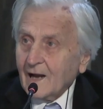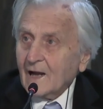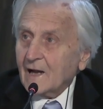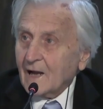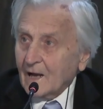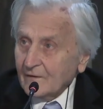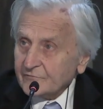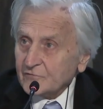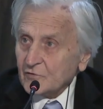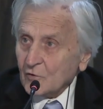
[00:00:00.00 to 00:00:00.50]

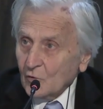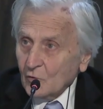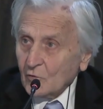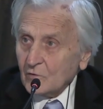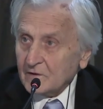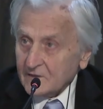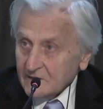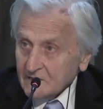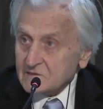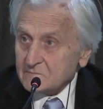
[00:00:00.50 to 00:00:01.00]
after all,
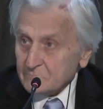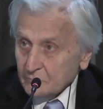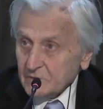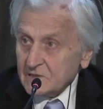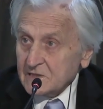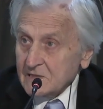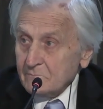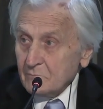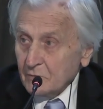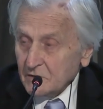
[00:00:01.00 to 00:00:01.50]
it's
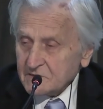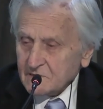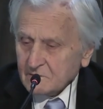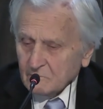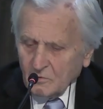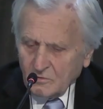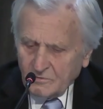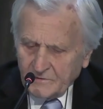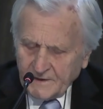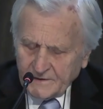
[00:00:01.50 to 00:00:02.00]
pretty
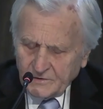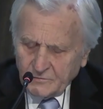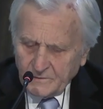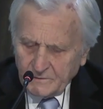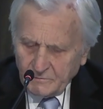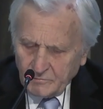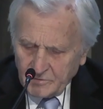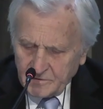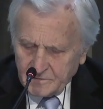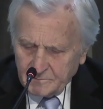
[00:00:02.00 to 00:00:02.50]
possible that we
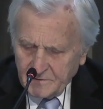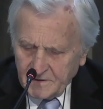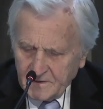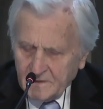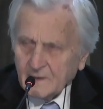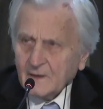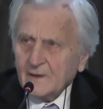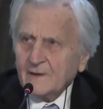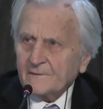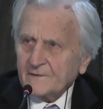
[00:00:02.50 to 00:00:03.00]
would be
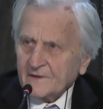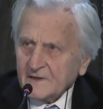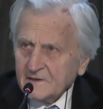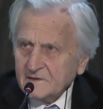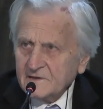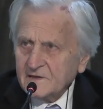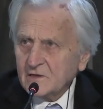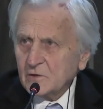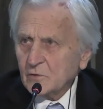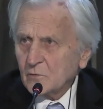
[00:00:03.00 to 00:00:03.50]
in
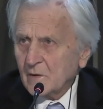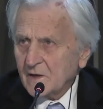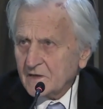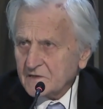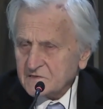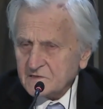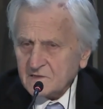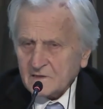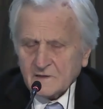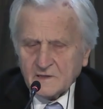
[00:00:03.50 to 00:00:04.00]
the
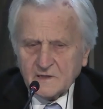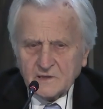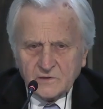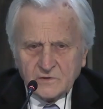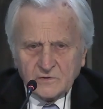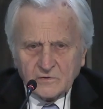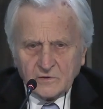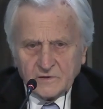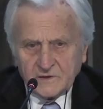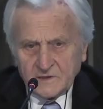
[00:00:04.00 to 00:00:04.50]
US, in
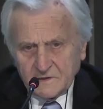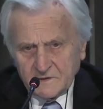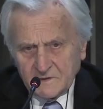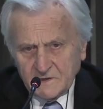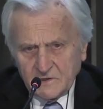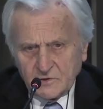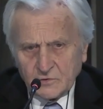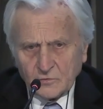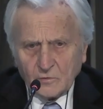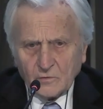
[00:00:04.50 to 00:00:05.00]
the
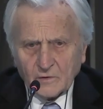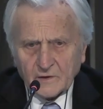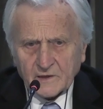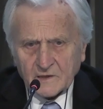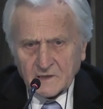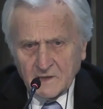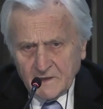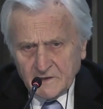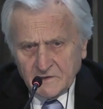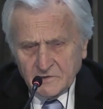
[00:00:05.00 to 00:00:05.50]
Euro
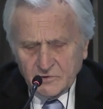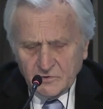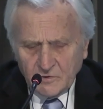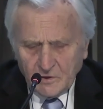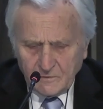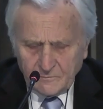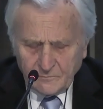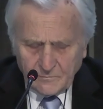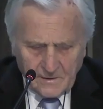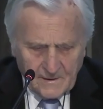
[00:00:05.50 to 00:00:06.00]
area, in
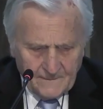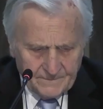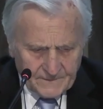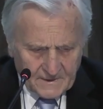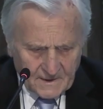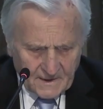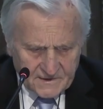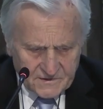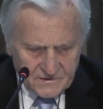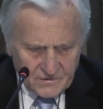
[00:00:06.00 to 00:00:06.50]
Europe
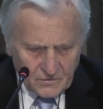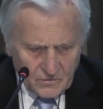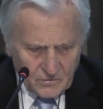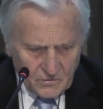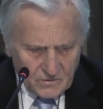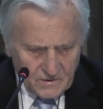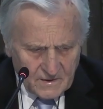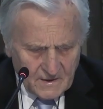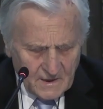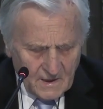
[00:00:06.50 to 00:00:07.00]
as a
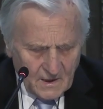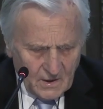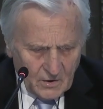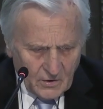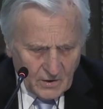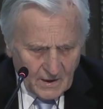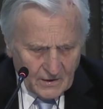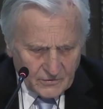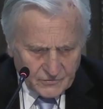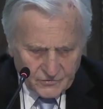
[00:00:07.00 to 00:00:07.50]
whole,
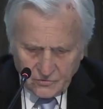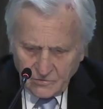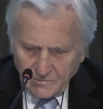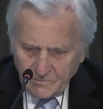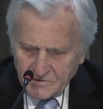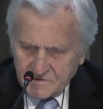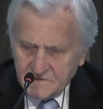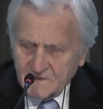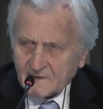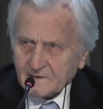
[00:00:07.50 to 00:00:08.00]
around
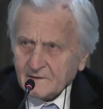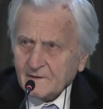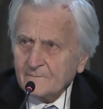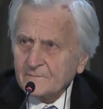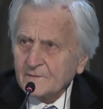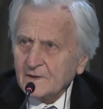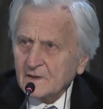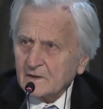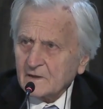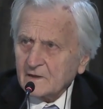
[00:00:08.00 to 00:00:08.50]
2%
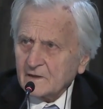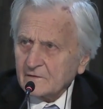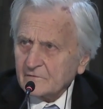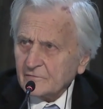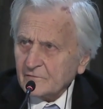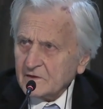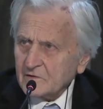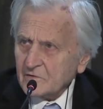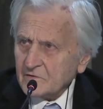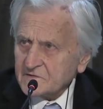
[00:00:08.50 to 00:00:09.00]
in 3
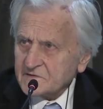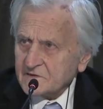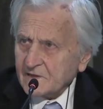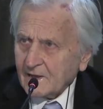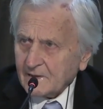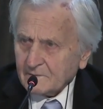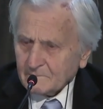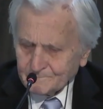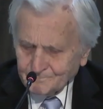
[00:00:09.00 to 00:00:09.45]
years' time.